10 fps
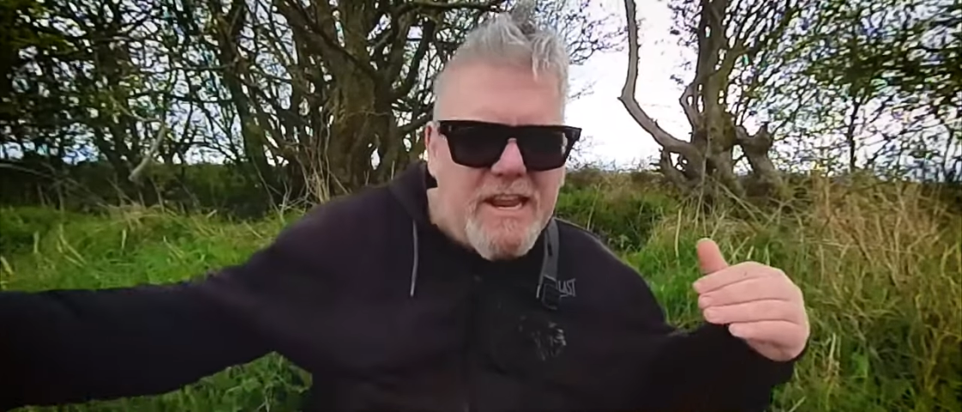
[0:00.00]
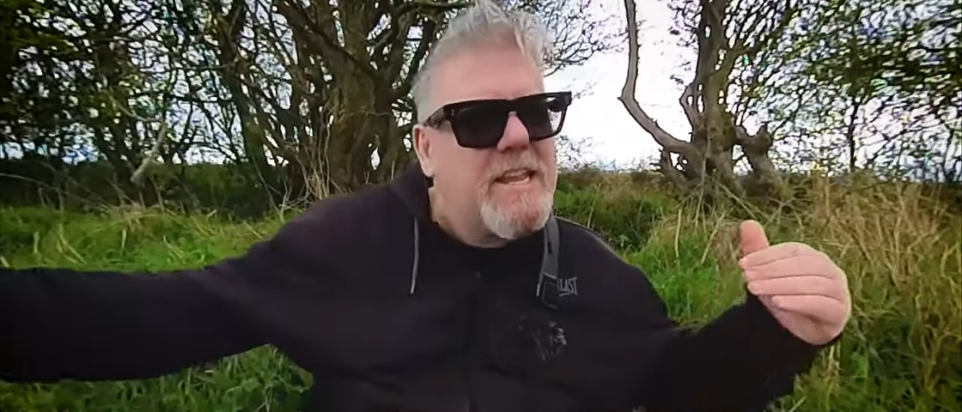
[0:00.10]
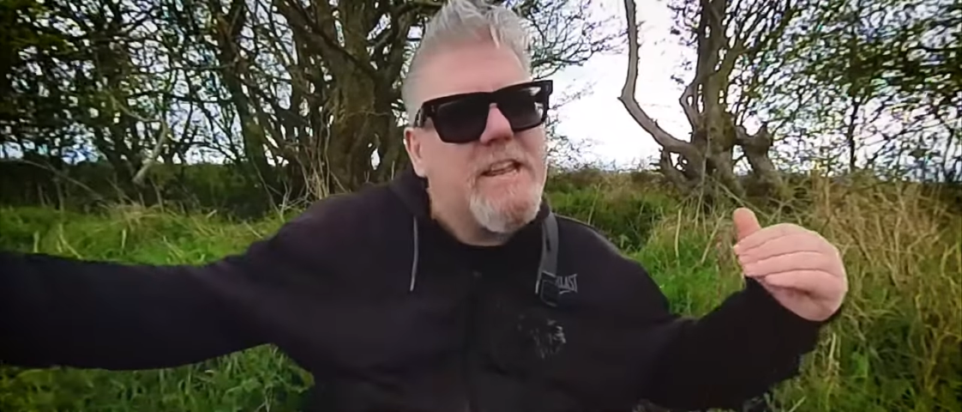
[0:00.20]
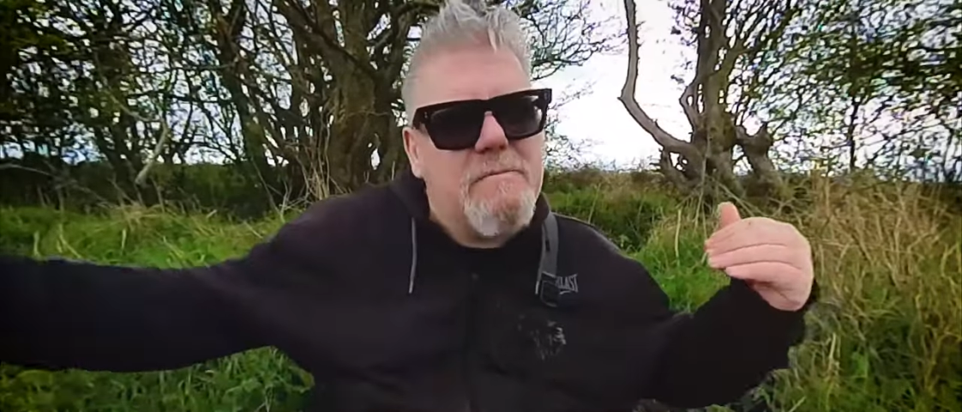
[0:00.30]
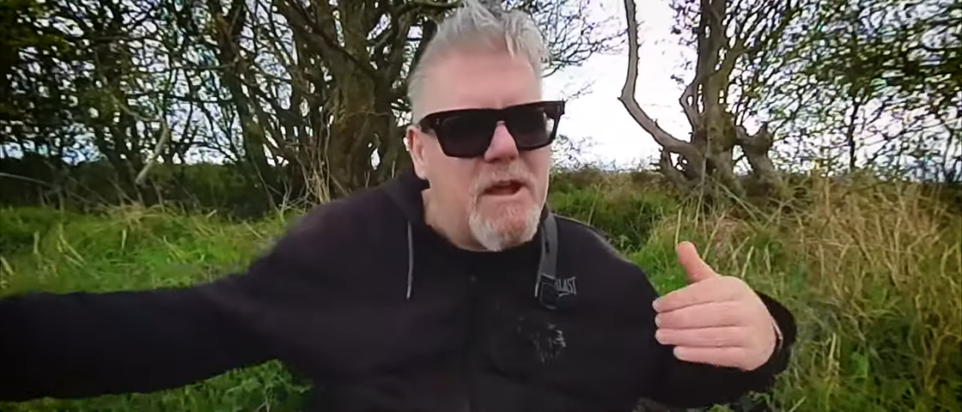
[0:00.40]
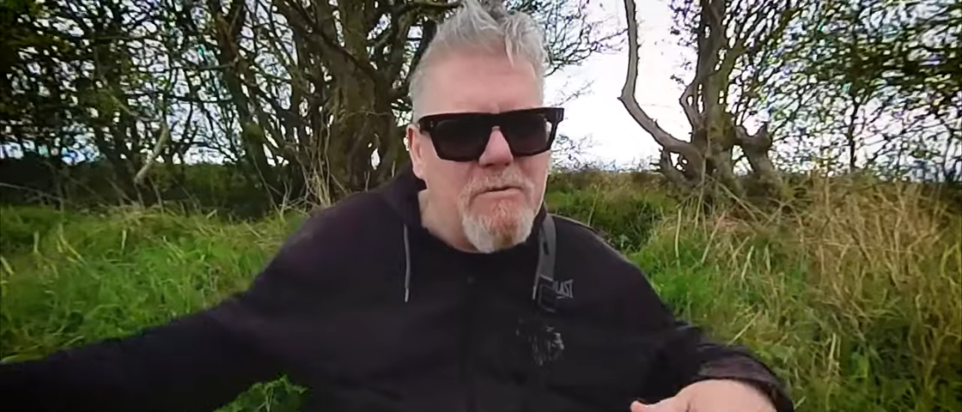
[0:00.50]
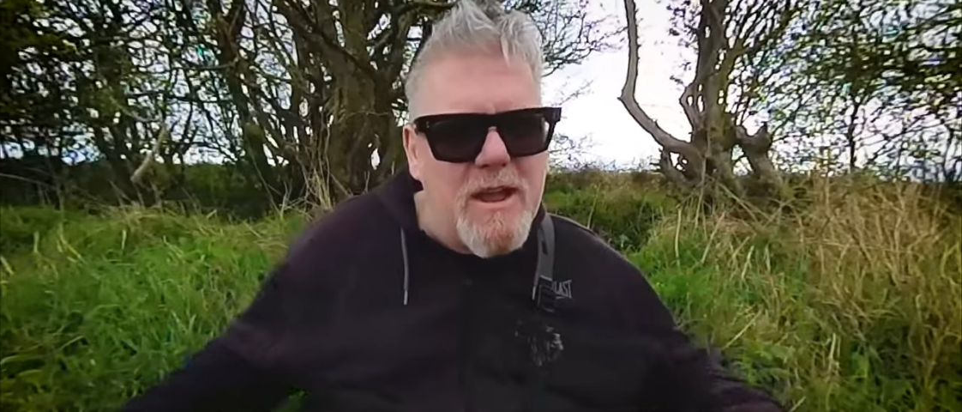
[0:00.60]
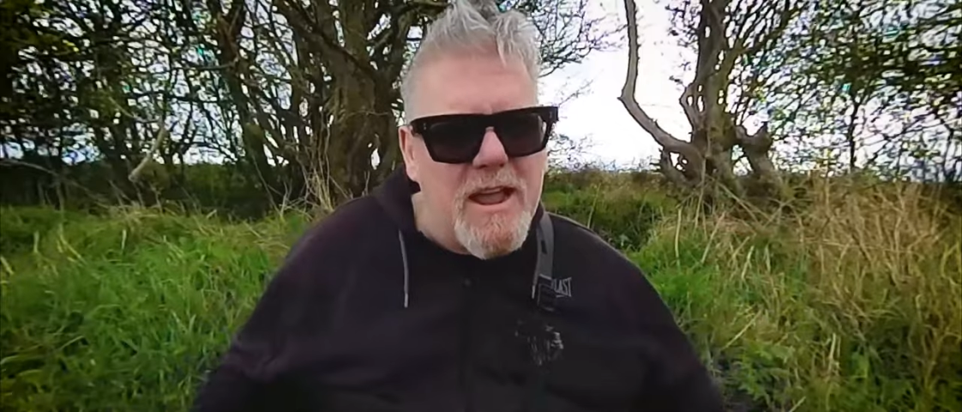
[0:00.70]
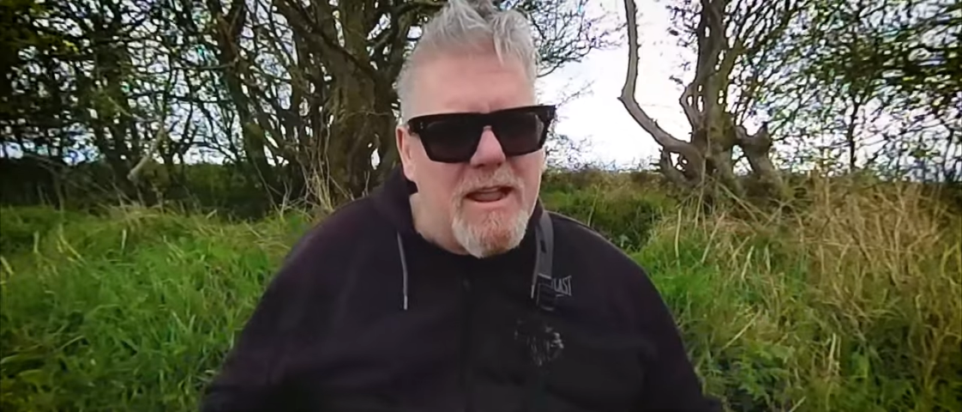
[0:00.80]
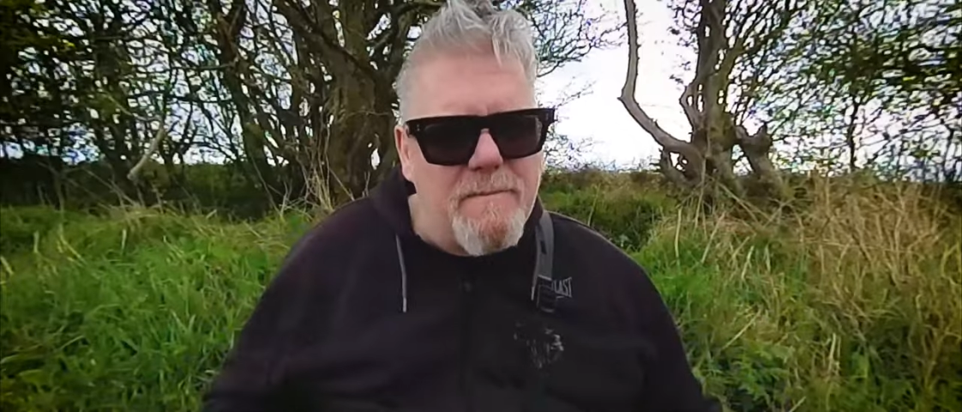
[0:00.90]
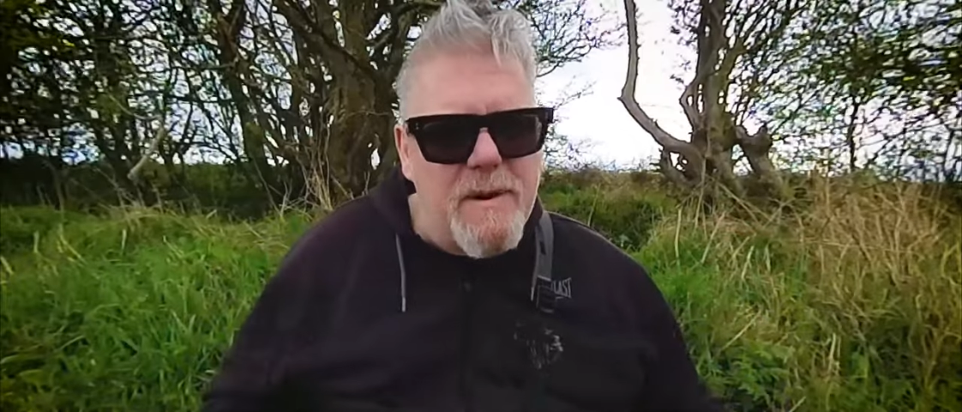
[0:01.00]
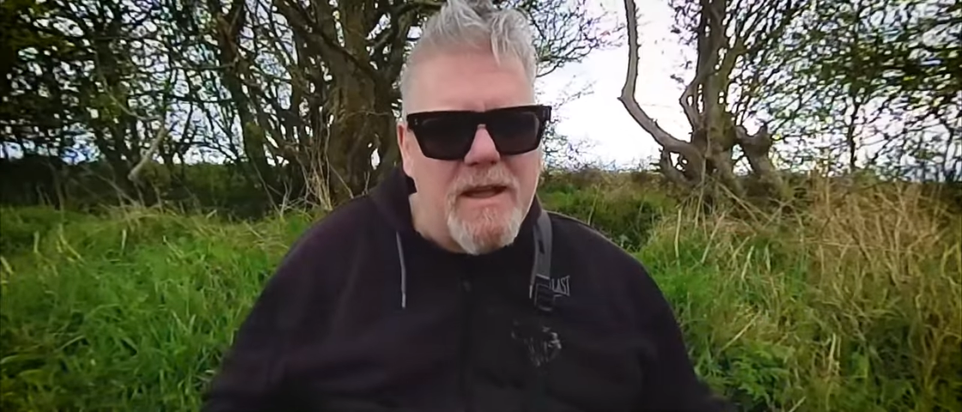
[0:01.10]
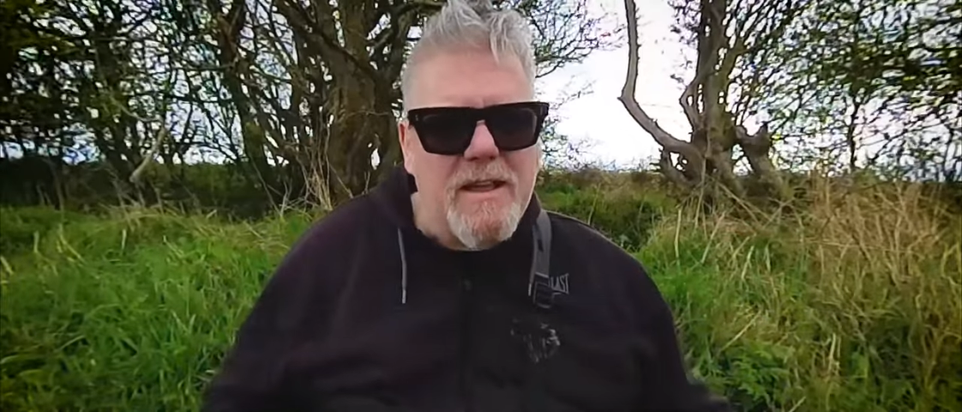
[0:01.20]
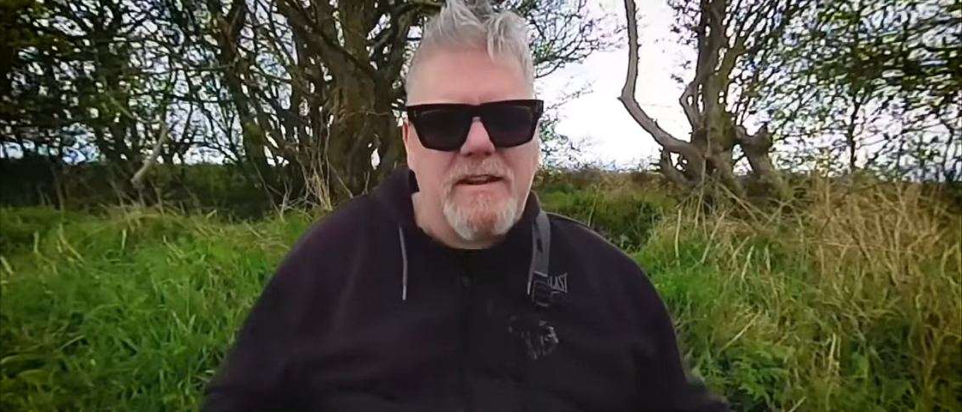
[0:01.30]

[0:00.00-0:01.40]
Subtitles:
eking my way back